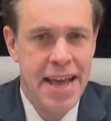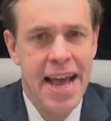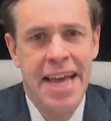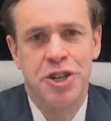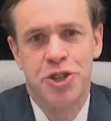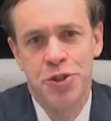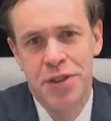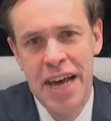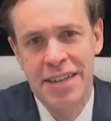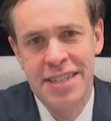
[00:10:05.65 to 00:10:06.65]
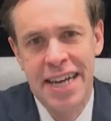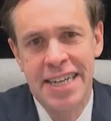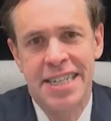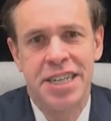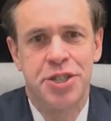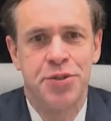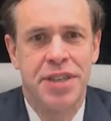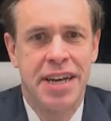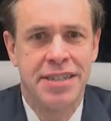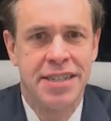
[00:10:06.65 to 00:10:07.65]
And in
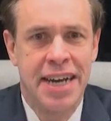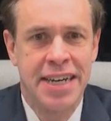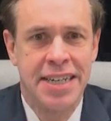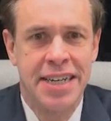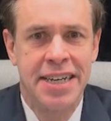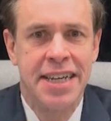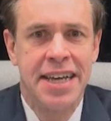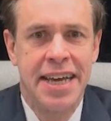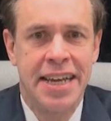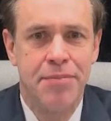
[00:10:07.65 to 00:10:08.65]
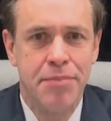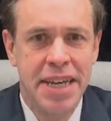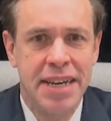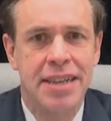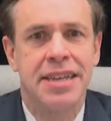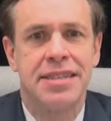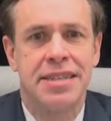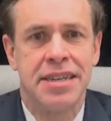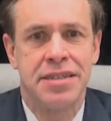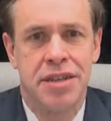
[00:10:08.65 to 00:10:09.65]
2018-2019, it immediately
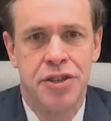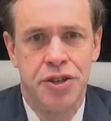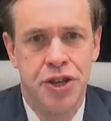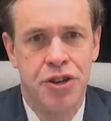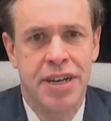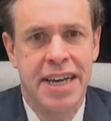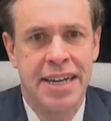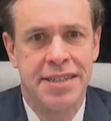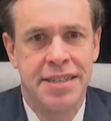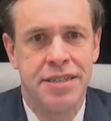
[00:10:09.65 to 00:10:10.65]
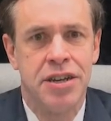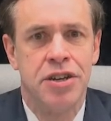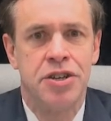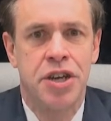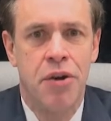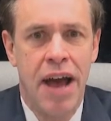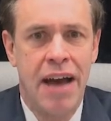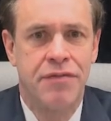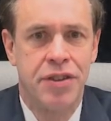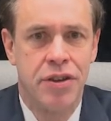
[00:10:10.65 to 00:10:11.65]
seized on the New York cases to go
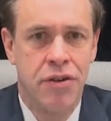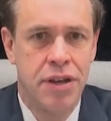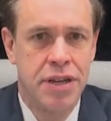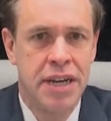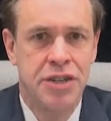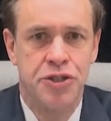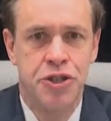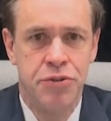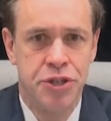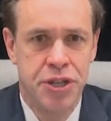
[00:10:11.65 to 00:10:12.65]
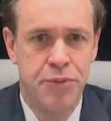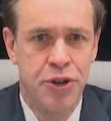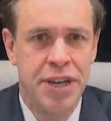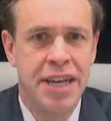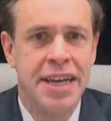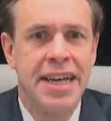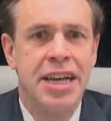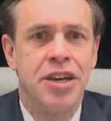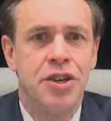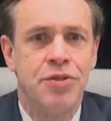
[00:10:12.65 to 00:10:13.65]
after the Orthodox Jewish community
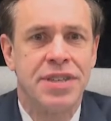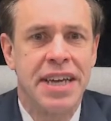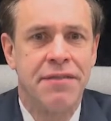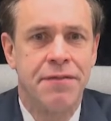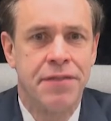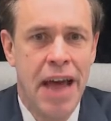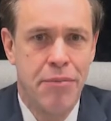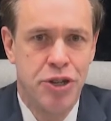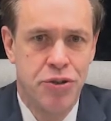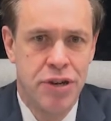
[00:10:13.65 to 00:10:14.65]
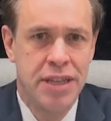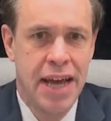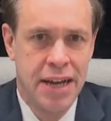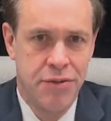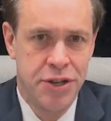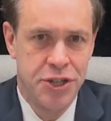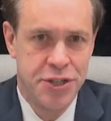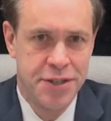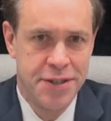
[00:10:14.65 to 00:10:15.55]
using inflammatory language.